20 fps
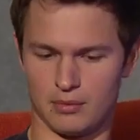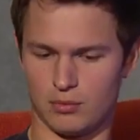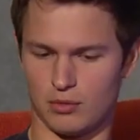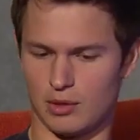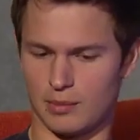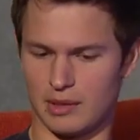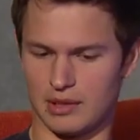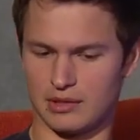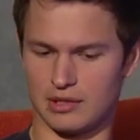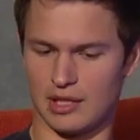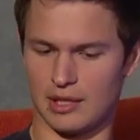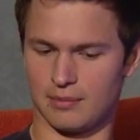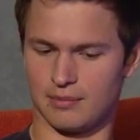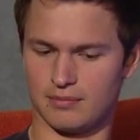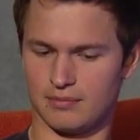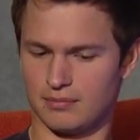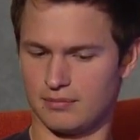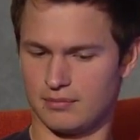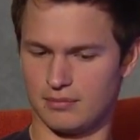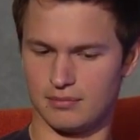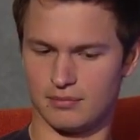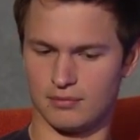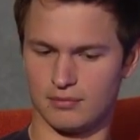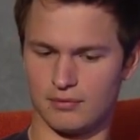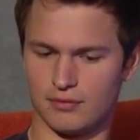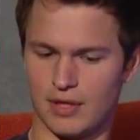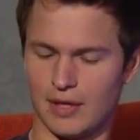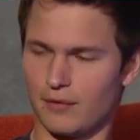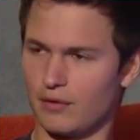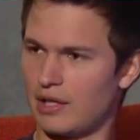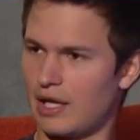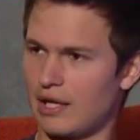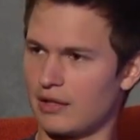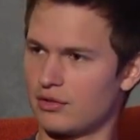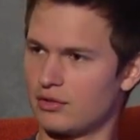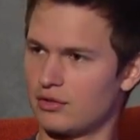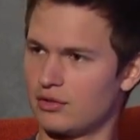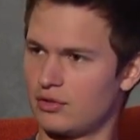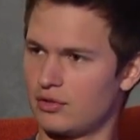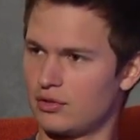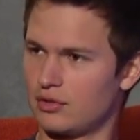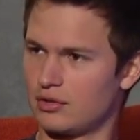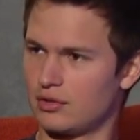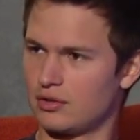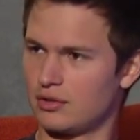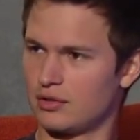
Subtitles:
one of my top favorite actors.